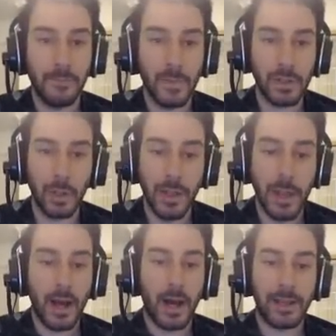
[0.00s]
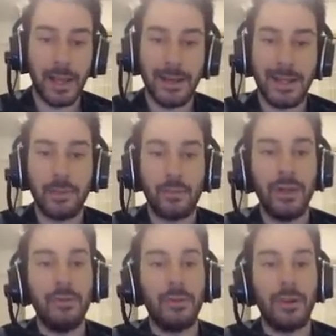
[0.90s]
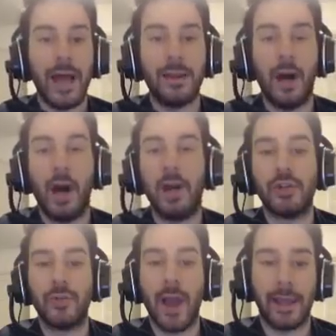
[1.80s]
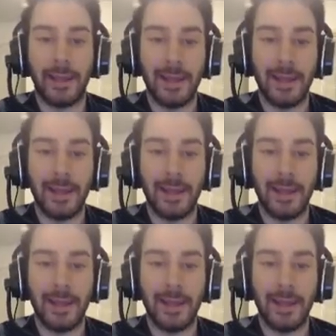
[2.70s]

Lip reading: So again, he's really relying on Dragon.